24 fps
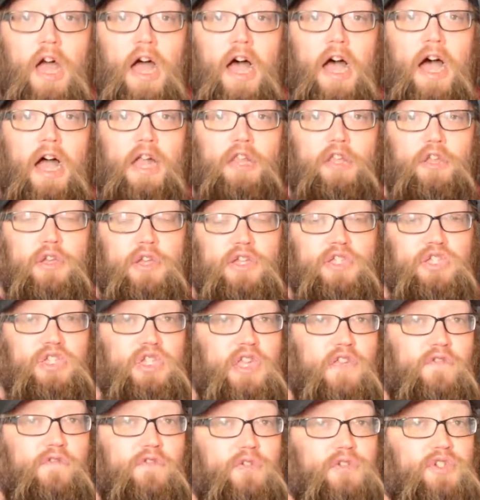and you can
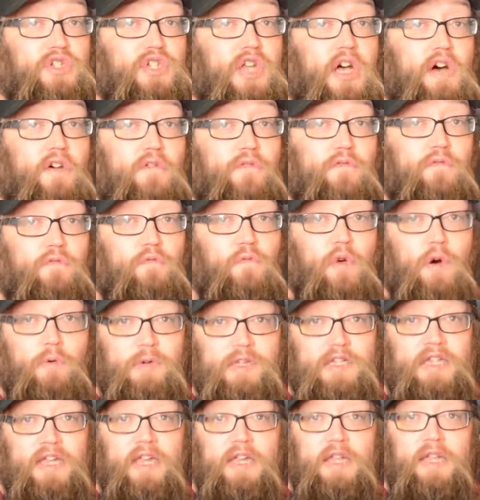see for yourself what we
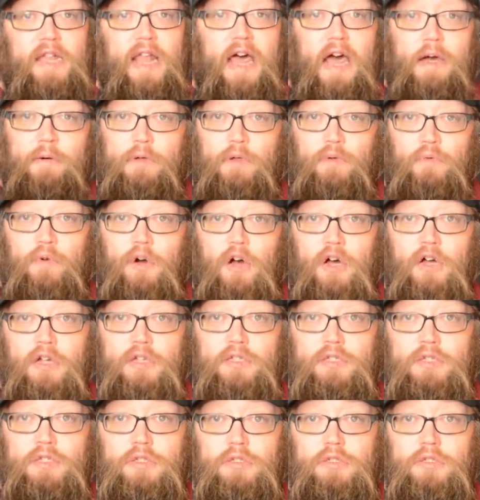did and how it works.